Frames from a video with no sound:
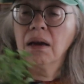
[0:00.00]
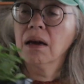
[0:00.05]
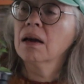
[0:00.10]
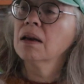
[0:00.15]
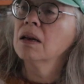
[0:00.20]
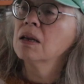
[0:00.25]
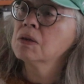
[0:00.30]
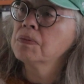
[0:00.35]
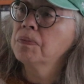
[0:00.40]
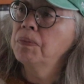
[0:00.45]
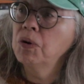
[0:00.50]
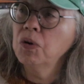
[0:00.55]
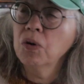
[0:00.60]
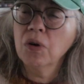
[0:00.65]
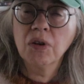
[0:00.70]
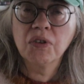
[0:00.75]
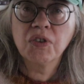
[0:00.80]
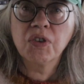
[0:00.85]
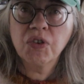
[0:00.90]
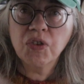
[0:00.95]
And it's put
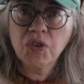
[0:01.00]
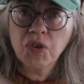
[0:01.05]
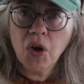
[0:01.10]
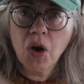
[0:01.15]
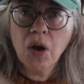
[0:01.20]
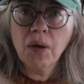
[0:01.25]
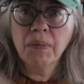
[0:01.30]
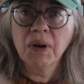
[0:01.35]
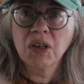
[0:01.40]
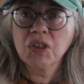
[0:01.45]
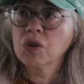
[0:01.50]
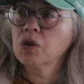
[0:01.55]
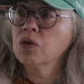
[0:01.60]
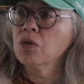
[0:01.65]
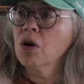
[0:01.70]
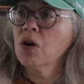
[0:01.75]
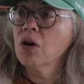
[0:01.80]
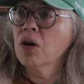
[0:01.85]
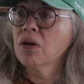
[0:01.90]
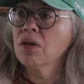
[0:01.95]
on so much
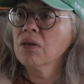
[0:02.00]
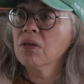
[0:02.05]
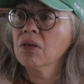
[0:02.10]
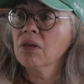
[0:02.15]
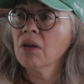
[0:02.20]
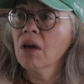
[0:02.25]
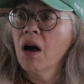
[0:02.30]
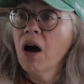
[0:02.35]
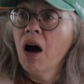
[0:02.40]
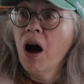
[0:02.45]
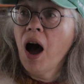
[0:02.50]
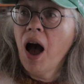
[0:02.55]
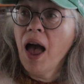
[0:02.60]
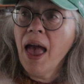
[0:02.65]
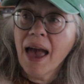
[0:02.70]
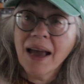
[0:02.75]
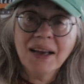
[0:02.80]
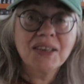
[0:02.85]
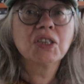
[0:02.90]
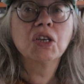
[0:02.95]
growth. I
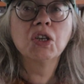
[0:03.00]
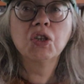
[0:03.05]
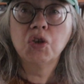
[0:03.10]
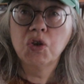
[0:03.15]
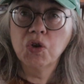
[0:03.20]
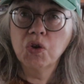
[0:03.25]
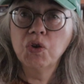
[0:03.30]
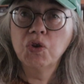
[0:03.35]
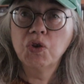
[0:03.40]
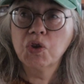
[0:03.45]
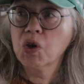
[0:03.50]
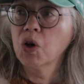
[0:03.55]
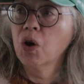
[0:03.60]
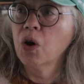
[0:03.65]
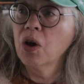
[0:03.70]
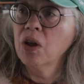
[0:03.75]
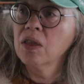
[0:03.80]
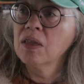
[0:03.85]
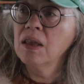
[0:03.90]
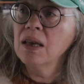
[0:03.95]
actually do
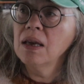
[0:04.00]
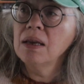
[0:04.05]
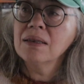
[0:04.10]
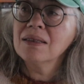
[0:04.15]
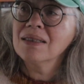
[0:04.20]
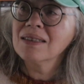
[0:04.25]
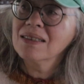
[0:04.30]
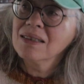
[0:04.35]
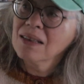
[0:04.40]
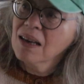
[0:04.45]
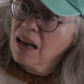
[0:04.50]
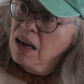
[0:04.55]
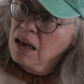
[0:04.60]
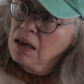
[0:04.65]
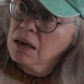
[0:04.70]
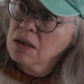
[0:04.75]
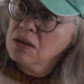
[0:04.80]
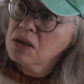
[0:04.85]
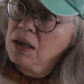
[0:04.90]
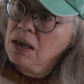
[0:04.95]
turn this,
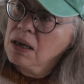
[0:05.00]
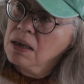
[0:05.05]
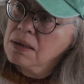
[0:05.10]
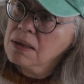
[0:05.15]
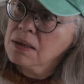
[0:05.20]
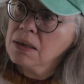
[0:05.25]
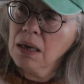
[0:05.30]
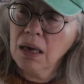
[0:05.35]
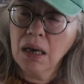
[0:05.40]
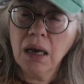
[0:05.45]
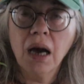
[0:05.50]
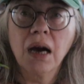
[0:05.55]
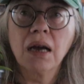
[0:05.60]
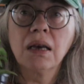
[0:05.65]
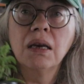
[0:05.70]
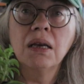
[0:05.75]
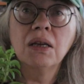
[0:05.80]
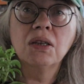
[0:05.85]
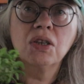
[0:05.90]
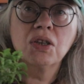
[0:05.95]
and as you can see, I
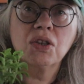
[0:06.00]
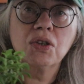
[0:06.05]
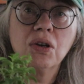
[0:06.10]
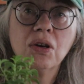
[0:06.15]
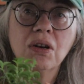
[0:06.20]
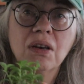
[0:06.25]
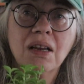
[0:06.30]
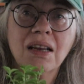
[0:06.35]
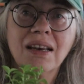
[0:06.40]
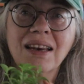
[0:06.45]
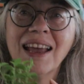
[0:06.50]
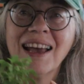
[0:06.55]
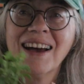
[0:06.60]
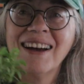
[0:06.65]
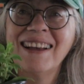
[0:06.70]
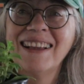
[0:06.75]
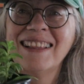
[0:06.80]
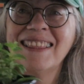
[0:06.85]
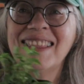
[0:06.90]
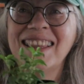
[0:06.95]
need to turn it now
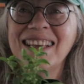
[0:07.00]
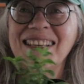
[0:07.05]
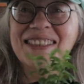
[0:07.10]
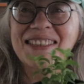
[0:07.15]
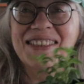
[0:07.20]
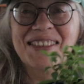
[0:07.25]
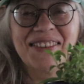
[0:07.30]
in this